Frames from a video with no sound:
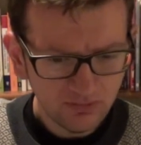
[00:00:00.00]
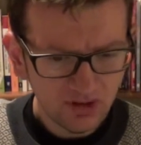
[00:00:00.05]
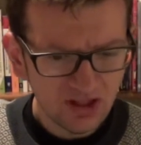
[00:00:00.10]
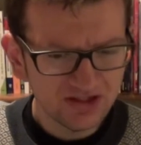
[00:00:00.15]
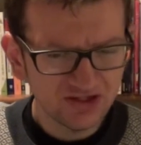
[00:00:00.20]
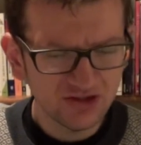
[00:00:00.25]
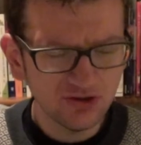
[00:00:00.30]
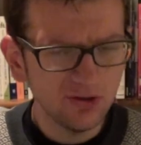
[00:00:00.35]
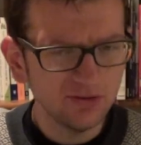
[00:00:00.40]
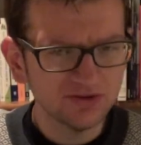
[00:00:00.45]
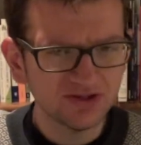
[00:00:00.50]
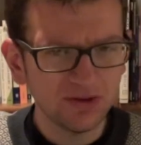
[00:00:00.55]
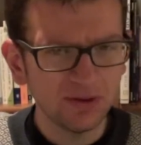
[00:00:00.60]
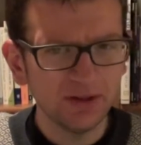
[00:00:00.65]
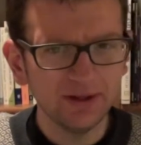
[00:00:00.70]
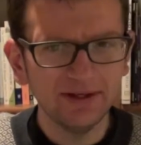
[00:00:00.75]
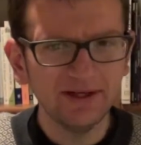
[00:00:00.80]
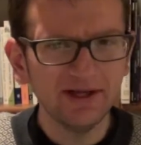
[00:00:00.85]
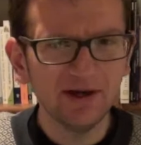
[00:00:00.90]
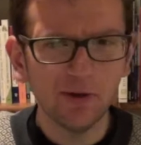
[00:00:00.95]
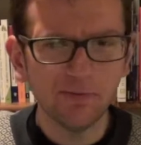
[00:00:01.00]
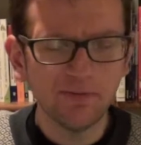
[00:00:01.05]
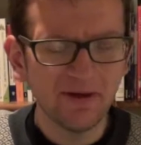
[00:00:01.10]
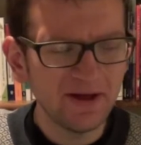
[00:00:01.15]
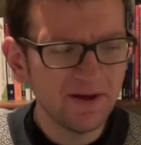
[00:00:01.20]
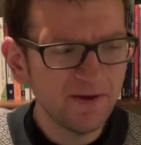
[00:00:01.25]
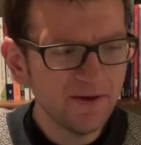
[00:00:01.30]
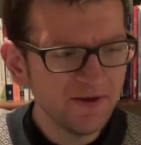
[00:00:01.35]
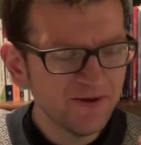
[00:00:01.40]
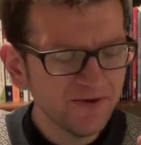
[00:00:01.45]
There's also a little
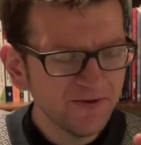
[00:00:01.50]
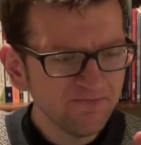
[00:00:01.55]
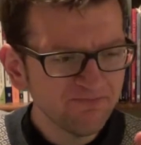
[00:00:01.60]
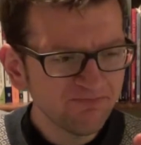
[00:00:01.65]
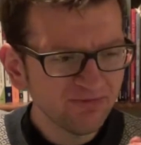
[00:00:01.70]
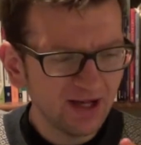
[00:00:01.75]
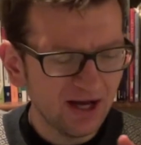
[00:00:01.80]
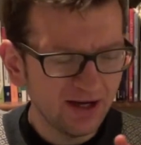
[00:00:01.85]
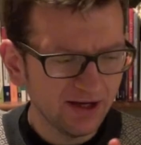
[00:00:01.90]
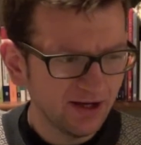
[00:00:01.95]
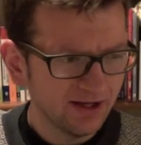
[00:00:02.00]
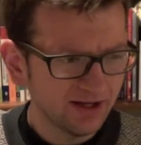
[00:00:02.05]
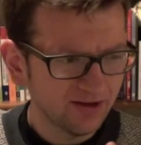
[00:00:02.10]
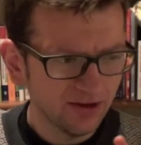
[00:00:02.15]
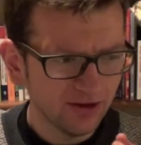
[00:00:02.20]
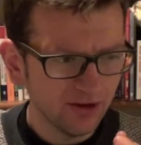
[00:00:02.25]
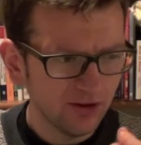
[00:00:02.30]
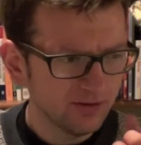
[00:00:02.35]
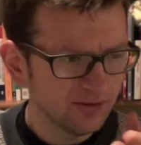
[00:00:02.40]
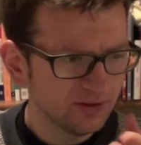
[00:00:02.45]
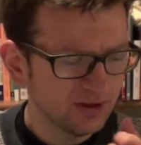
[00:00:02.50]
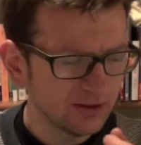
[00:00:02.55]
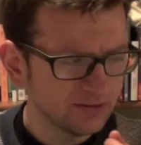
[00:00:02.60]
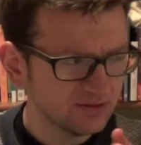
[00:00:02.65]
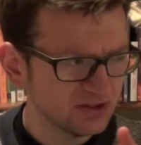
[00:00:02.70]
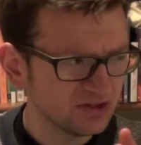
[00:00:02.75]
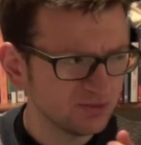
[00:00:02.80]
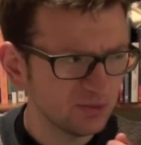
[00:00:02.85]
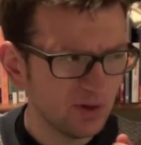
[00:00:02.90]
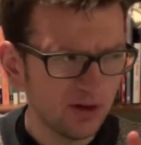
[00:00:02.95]
bit, I kind of got it on the
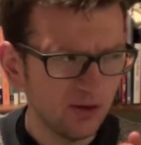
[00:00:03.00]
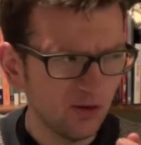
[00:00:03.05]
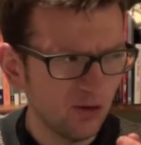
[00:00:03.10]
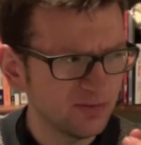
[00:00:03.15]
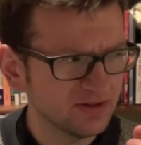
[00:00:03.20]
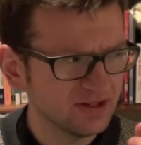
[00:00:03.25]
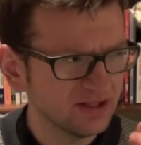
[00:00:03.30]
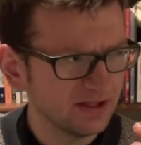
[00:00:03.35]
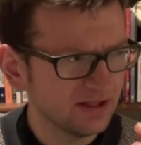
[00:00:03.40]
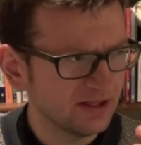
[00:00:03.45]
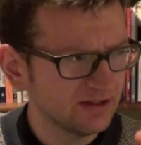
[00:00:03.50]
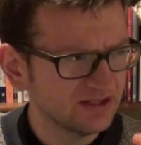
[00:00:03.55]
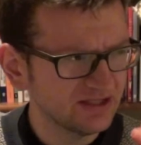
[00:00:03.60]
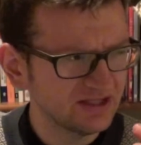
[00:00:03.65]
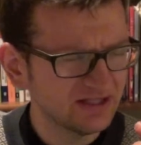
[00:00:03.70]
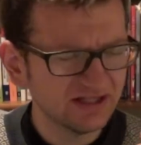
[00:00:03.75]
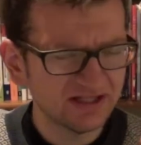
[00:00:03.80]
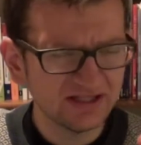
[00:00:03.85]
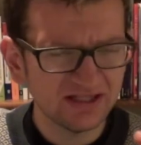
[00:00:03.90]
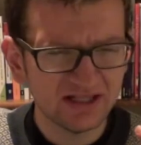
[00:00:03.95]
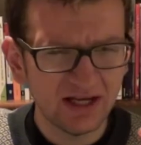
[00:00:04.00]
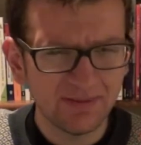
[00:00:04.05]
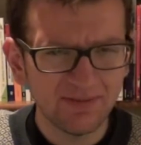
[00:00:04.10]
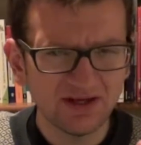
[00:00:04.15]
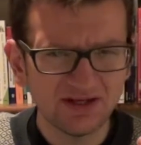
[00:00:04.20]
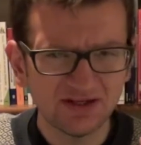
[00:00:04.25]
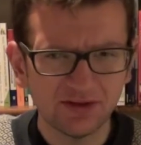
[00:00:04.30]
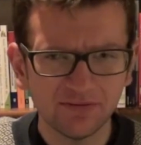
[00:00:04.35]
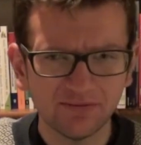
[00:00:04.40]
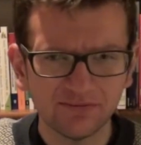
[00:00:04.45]
nose as well, almost like a
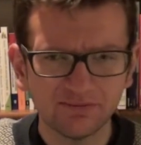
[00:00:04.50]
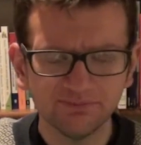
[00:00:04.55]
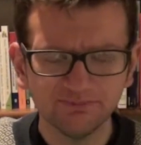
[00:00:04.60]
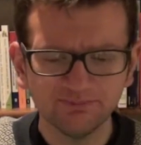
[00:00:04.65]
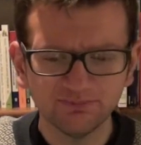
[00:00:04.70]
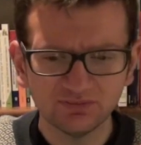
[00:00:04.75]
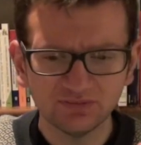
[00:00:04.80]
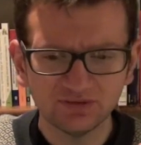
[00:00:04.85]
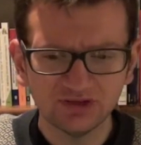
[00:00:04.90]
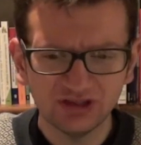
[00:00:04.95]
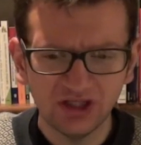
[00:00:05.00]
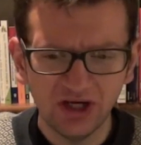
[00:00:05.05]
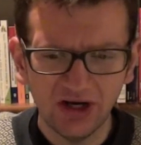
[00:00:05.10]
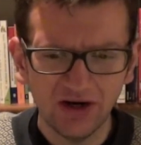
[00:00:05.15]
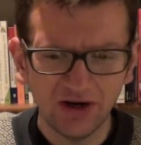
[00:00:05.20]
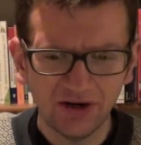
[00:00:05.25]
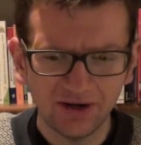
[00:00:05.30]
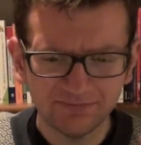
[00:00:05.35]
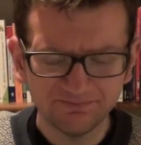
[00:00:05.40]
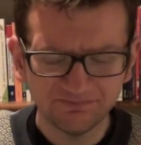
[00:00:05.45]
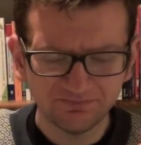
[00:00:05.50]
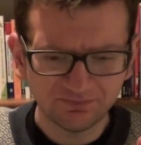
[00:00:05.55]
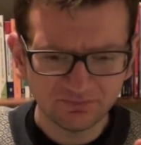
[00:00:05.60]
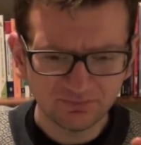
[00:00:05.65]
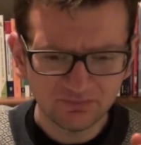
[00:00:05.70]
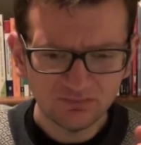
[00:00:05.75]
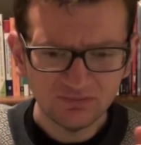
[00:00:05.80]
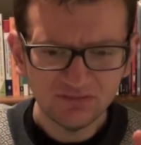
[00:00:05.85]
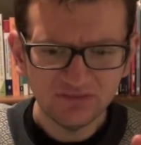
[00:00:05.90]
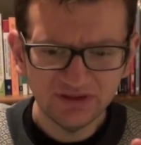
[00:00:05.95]
semi sort of dark
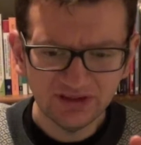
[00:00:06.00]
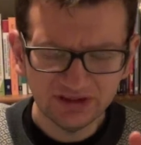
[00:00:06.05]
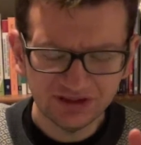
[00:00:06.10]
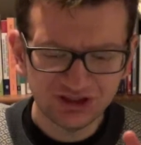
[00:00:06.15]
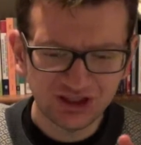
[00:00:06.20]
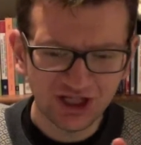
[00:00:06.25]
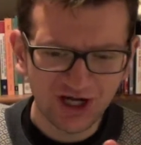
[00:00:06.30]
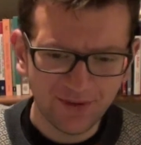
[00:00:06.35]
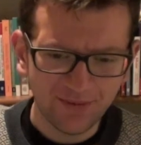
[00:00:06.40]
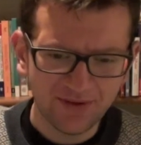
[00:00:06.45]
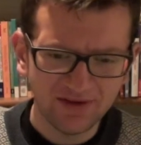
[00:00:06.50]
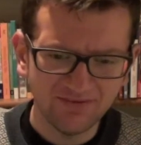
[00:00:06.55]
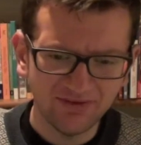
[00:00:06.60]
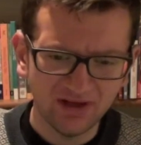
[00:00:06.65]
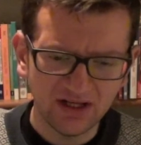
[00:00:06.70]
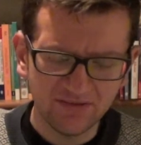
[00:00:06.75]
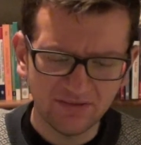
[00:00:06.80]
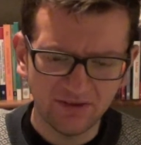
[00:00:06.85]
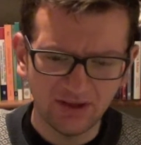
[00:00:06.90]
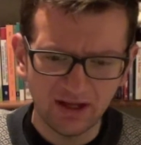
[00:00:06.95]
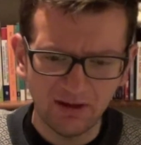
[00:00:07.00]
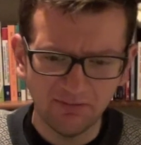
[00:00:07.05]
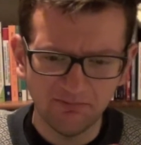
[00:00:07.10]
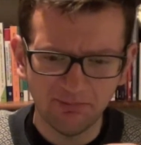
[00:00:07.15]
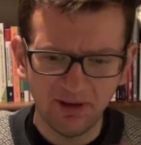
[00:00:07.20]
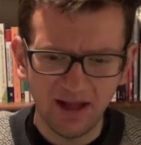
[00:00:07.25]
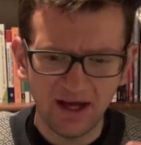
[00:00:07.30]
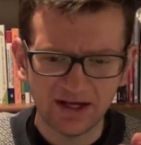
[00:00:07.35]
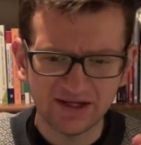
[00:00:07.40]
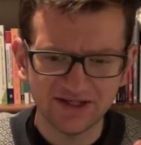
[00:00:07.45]
cherry flavour, like a
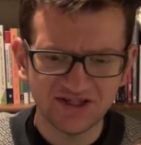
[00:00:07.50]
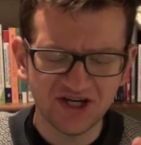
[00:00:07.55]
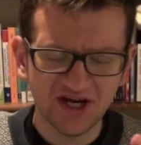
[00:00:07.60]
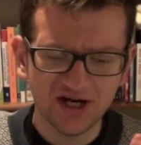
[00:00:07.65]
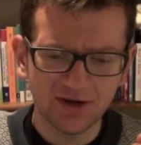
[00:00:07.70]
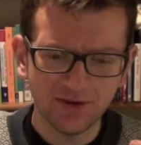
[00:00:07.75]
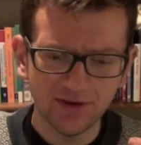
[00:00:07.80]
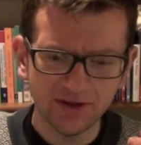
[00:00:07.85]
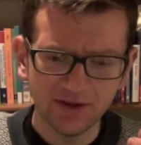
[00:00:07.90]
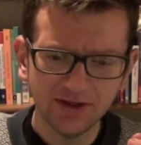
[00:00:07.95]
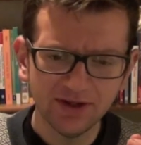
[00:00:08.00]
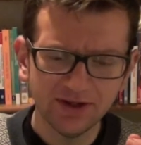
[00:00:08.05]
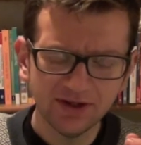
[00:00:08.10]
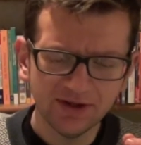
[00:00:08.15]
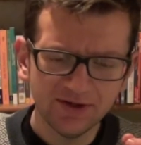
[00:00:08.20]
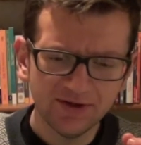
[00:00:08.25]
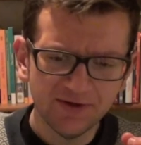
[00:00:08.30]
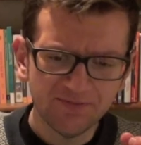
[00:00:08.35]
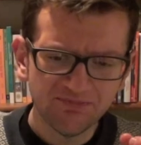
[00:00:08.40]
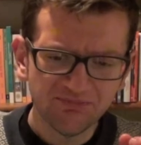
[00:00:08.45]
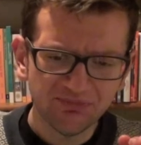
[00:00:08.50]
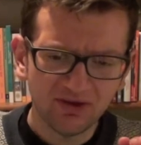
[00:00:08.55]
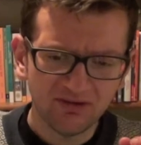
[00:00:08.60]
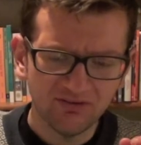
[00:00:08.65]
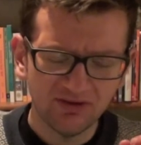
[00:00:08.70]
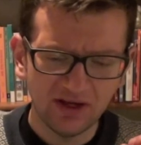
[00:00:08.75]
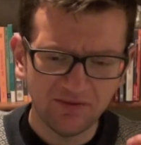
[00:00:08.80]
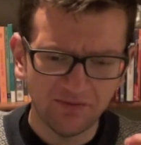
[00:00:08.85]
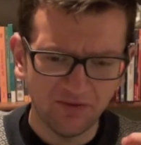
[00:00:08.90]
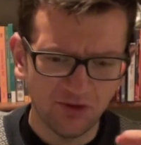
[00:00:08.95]
black cherry
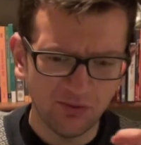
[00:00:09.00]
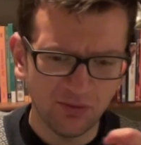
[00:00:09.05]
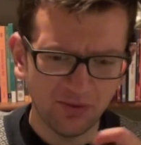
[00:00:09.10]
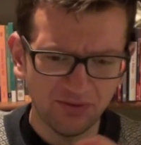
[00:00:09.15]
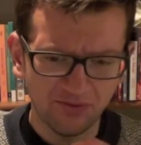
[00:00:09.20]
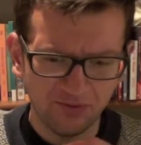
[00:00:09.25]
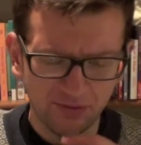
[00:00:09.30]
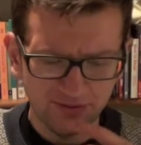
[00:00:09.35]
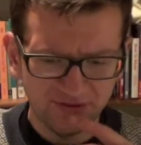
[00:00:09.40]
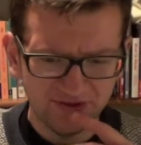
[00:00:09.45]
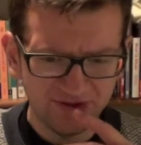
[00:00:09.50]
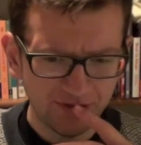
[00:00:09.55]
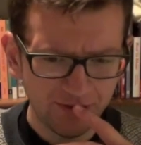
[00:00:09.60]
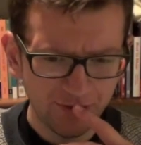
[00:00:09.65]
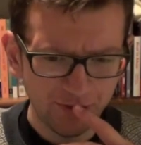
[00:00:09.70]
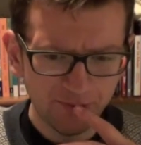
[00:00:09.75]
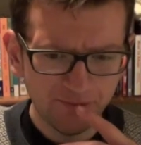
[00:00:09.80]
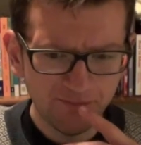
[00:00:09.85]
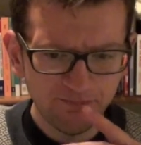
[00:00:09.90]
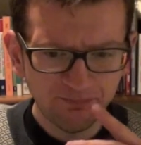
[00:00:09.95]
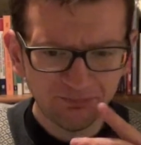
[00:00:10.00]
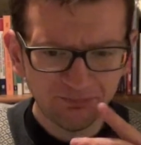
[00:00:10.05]
flavour coming through too.